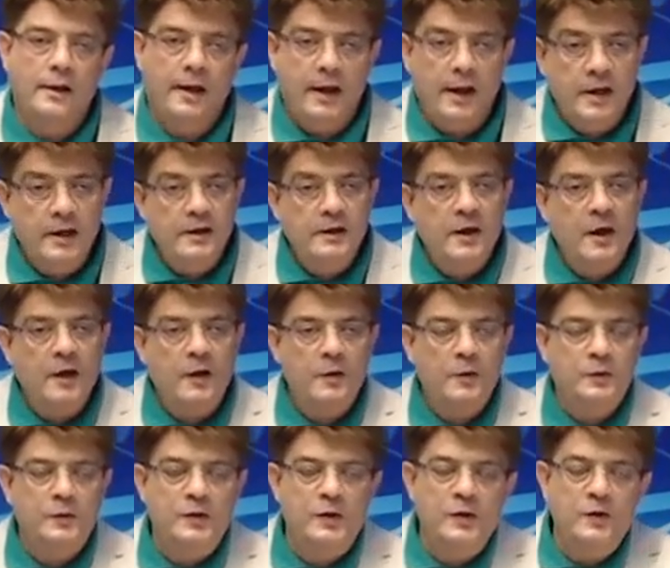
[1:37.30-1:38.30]
And now
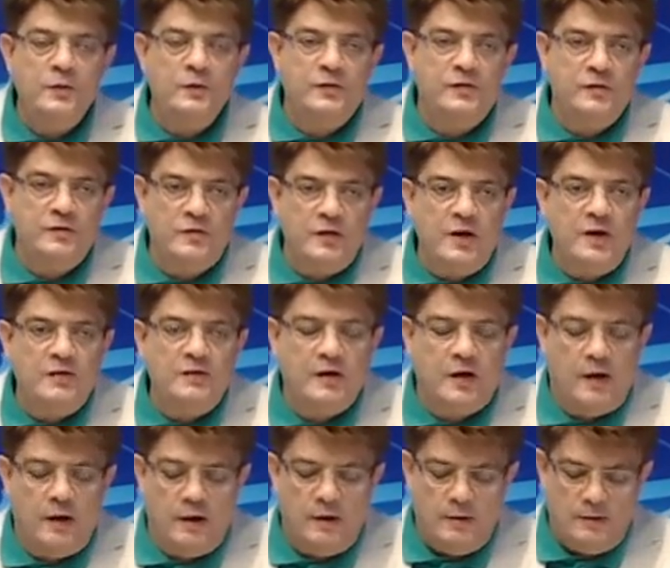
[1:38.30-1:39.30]
the news in
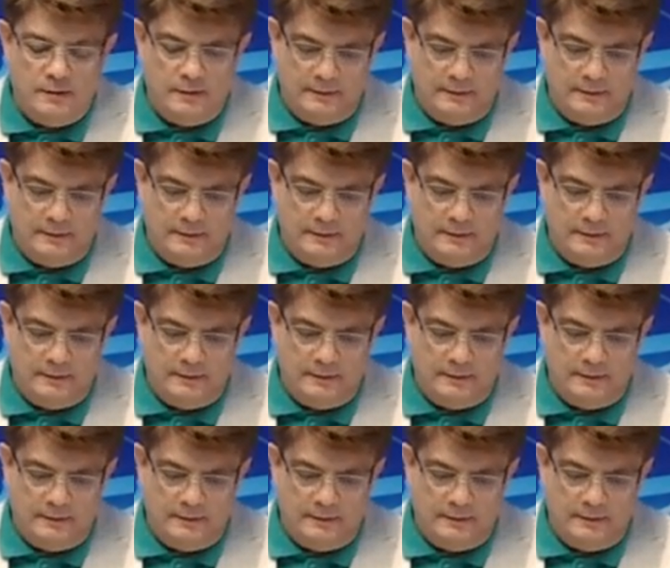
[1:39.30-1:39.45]
detail.